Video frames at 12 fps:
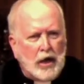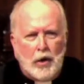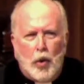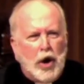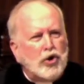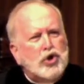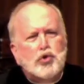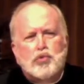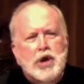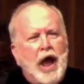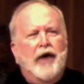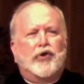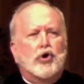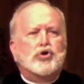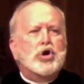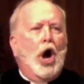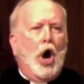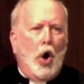where you never
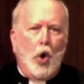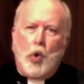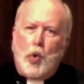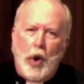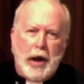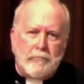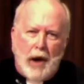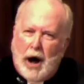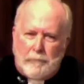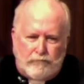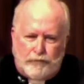know when a